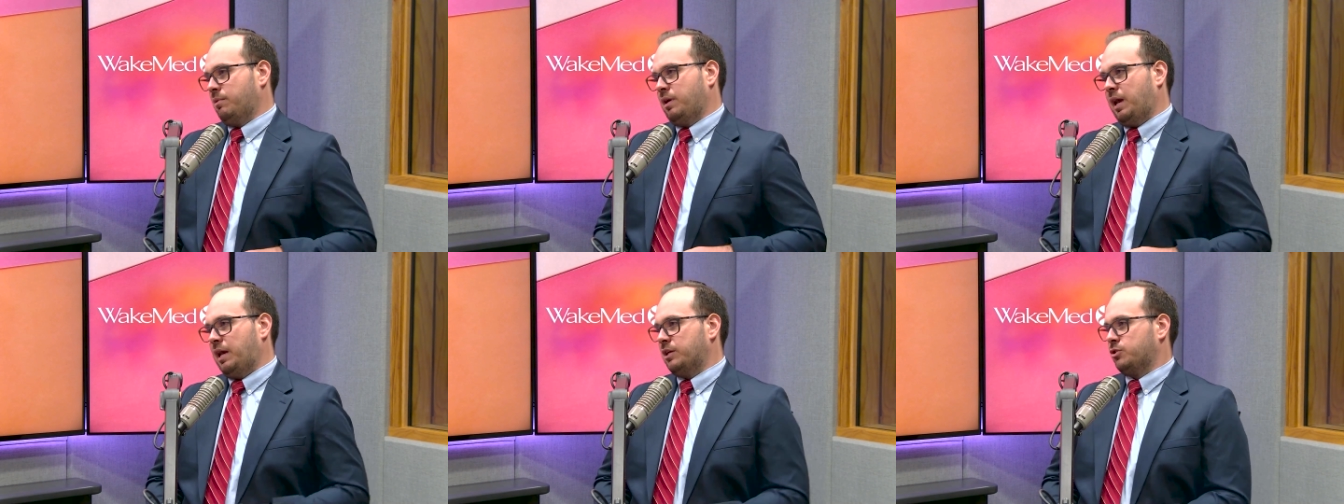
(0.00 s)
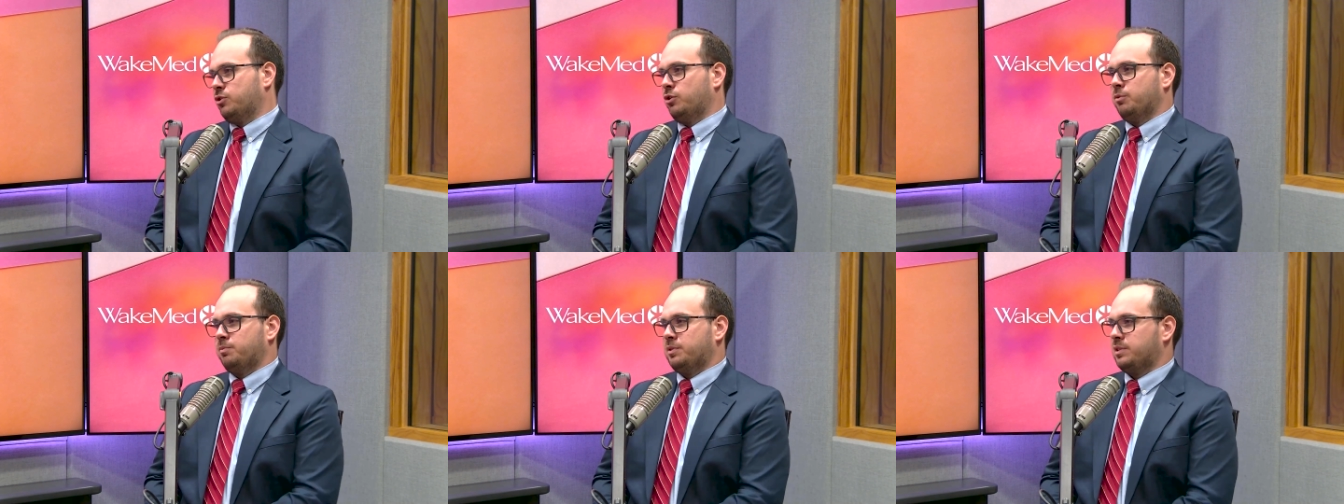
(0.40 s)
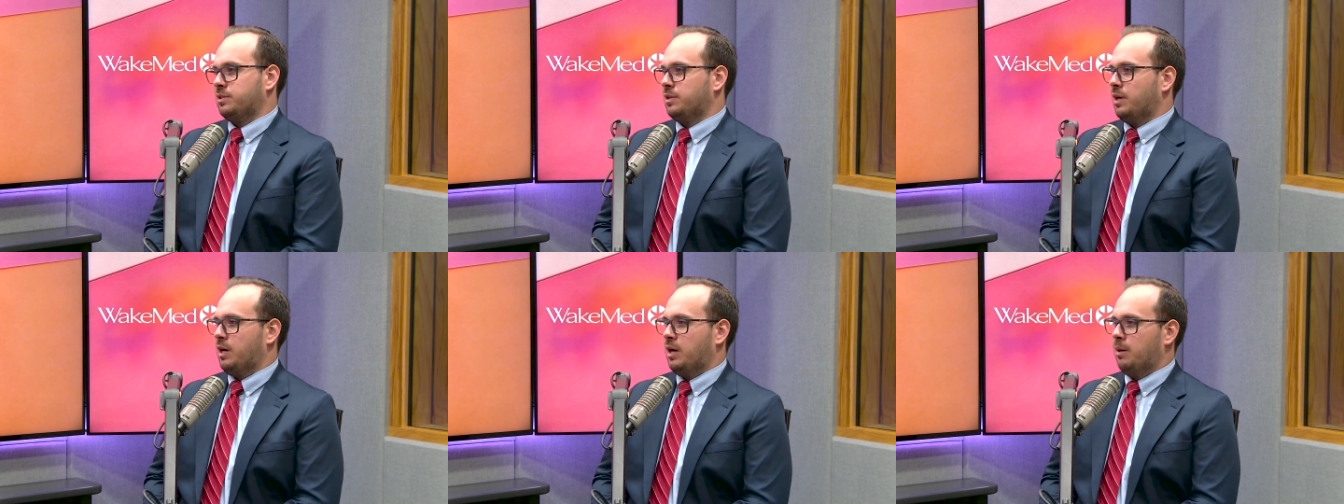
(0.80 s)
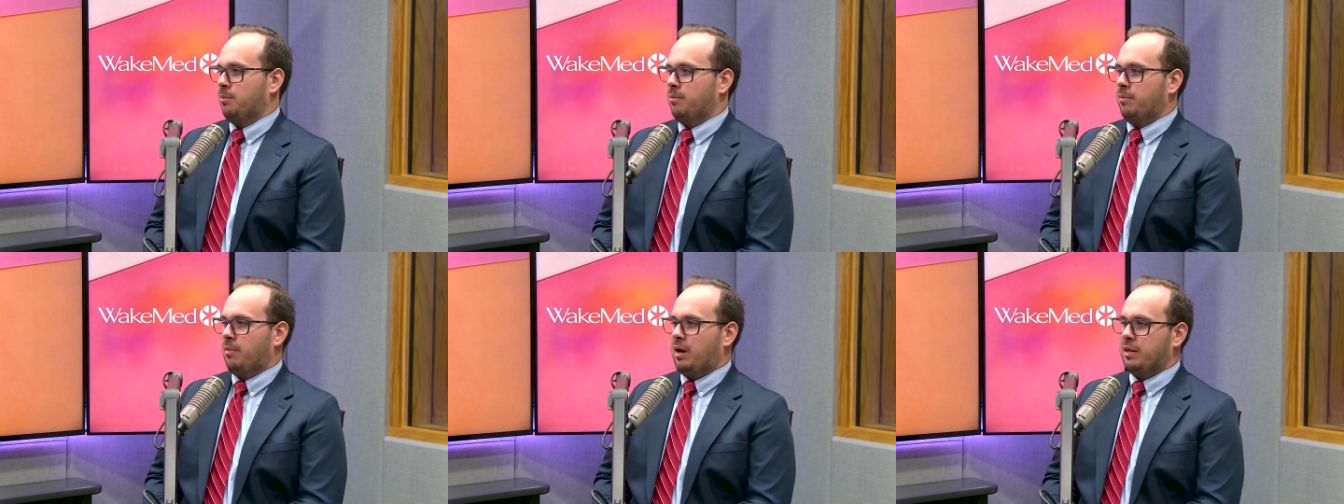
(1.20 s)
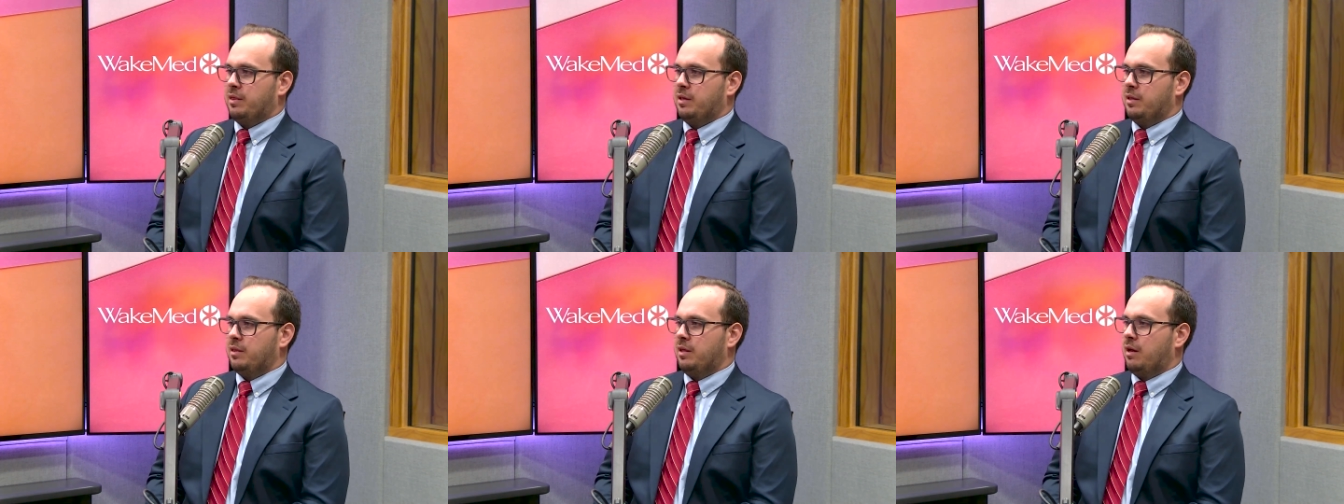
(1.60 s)
age groups, I
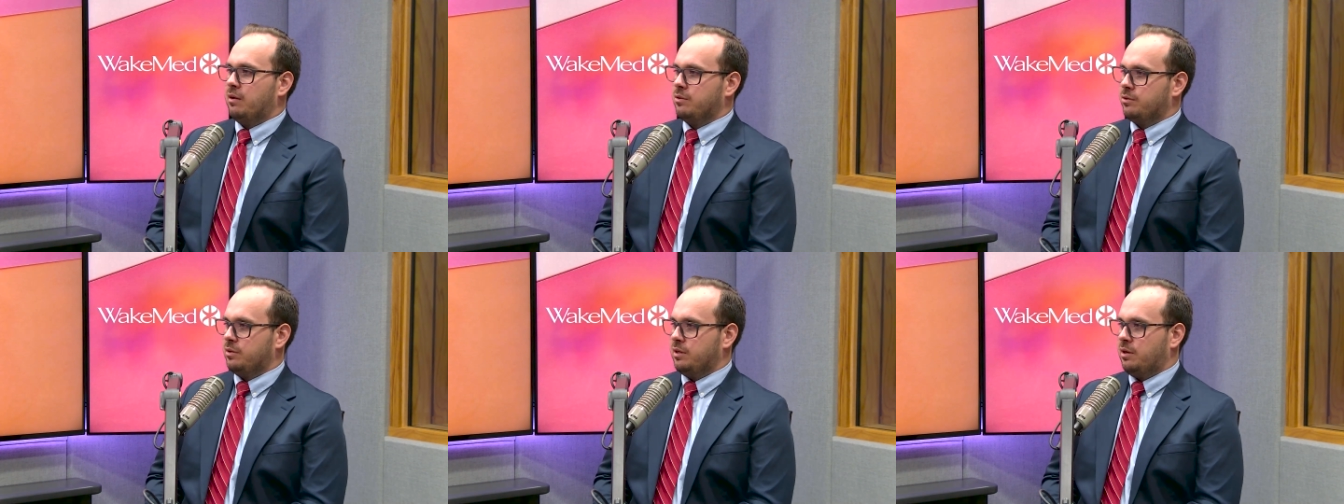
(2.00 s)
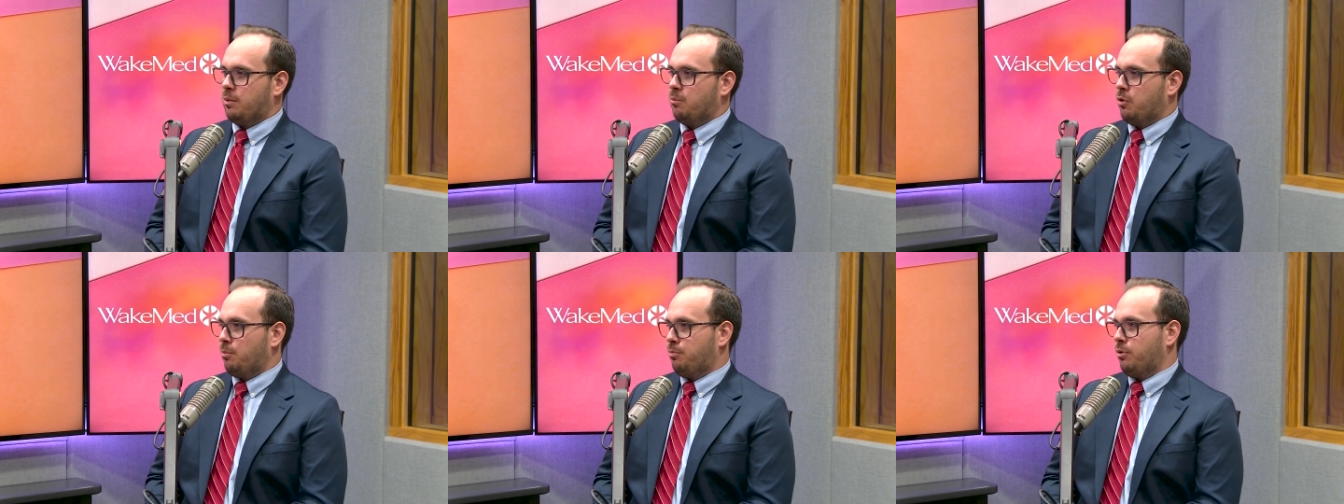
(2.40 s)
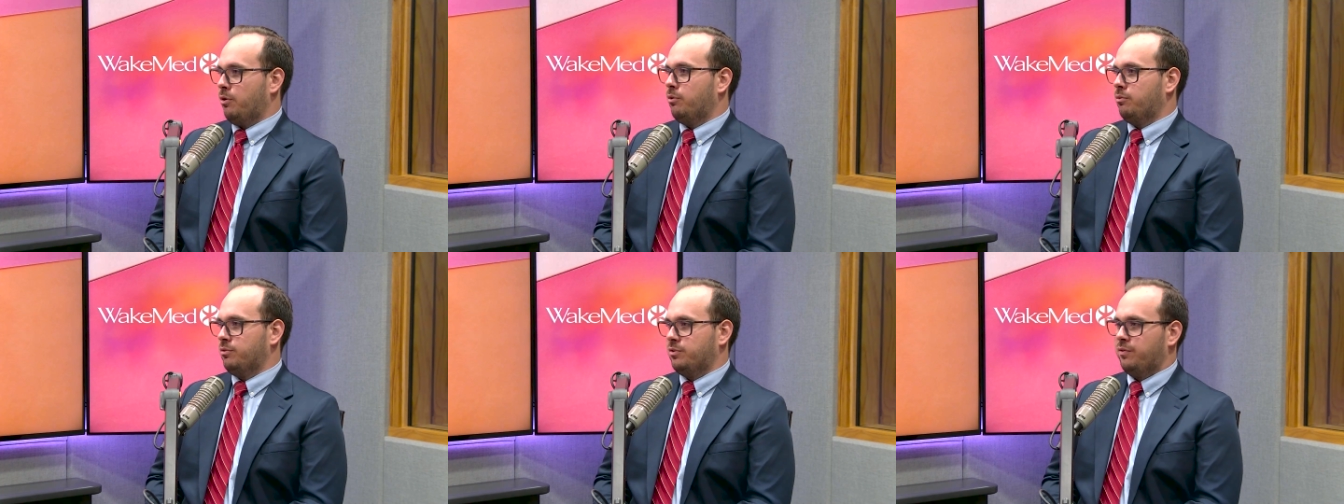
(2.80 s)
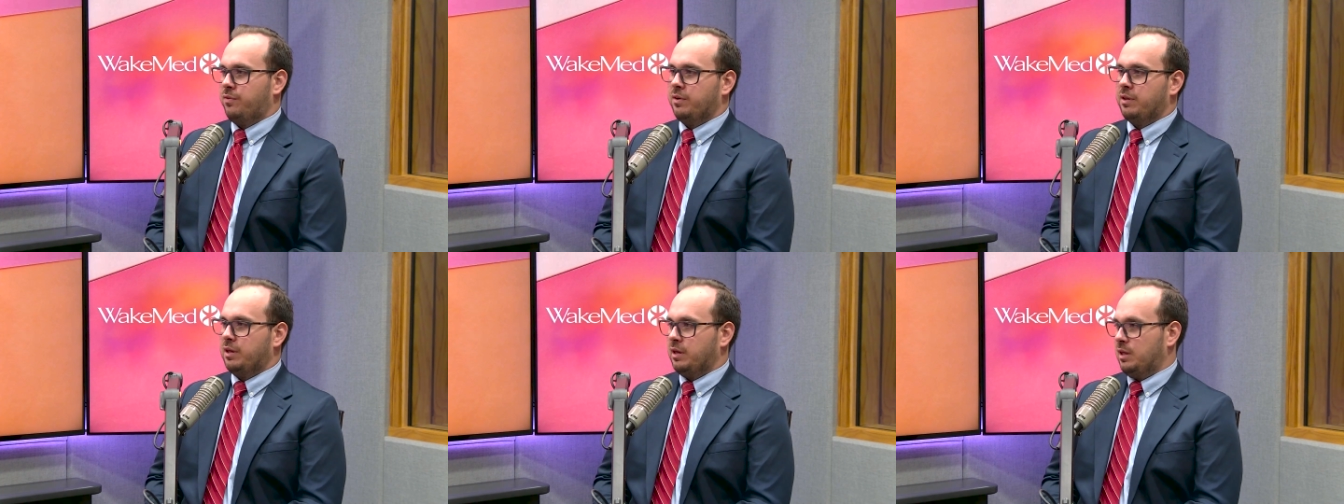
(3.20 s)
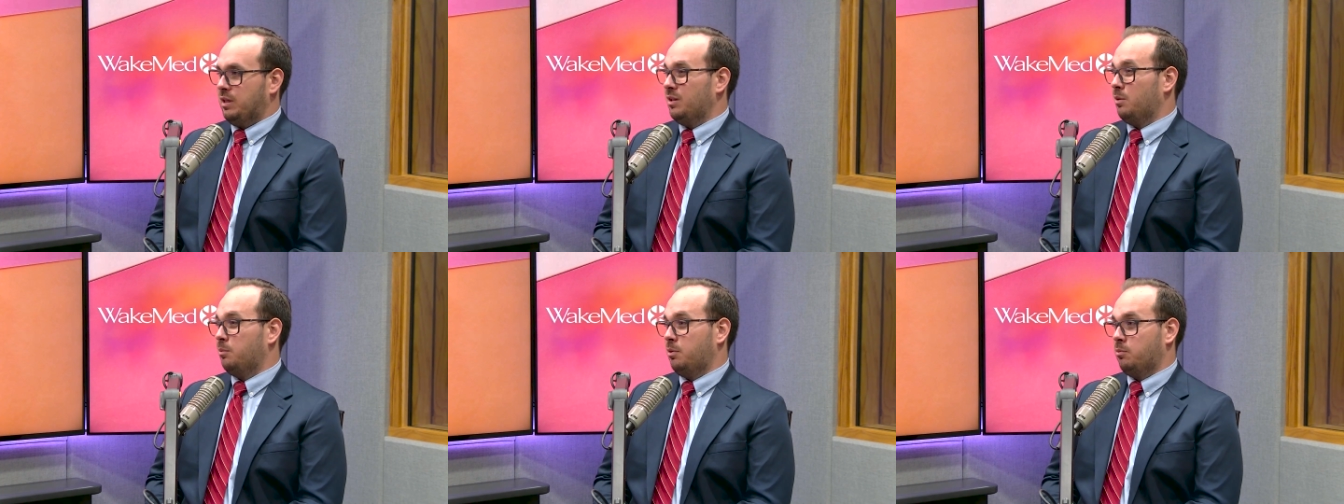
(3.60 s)
think the elderly are more prone to feeling a
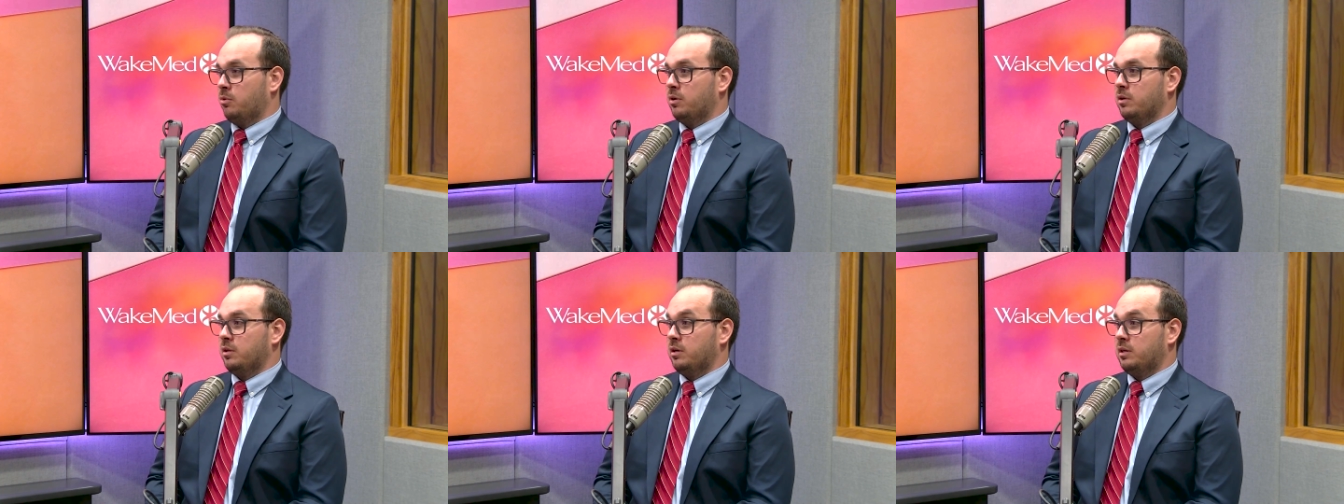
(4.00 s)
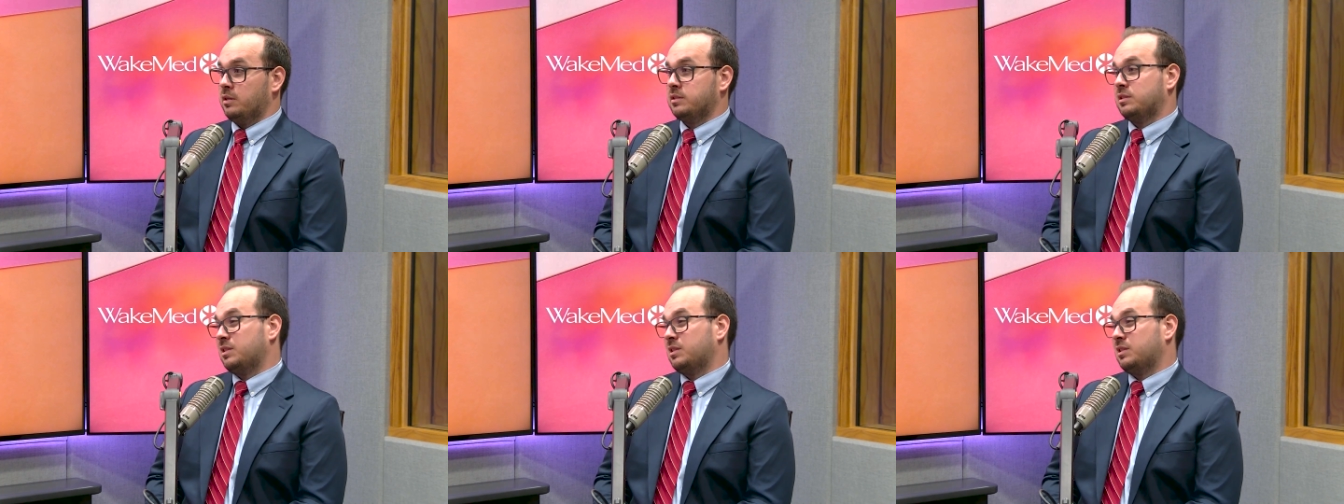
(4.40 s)
little bit more delirious.